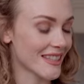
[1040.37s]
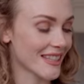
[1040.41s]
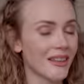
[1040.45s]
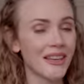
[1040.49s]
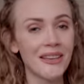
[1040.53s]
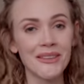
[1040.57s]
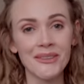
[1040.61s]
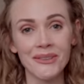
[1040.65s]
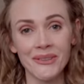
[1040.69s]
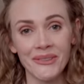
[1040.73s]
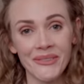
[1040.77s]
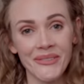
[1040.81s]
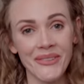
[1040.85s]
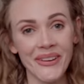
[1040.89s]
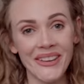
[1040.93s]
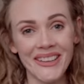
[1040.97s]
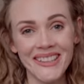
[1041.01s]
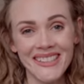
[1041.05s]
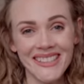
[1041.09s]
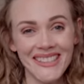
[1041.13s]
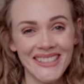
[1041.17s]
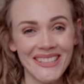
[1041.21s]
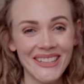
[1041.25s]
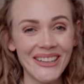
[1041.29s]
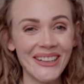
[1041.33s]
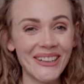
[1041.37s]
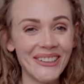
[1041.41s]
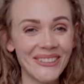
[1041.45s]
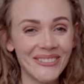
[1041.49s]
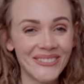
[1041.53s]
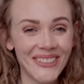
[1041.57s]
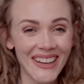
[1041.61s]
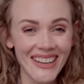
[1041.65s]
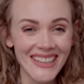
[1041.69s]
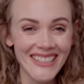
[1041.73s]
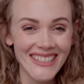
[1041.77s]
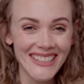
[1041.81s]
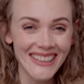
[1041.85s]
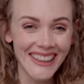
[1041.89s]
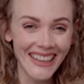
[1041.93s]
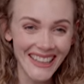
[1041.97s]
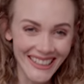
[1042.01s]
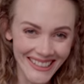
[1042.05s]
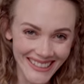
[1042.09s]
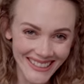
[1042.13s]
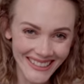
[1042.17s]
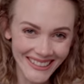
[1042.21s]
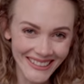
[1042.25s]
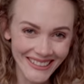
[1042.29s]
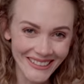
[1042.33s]
Thank you so much,
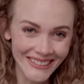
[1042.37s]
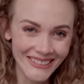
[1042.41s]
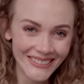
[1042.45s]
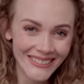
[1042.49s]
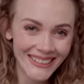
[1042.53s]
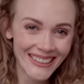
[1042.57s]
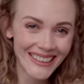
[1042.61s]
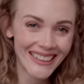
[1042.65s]
thank you.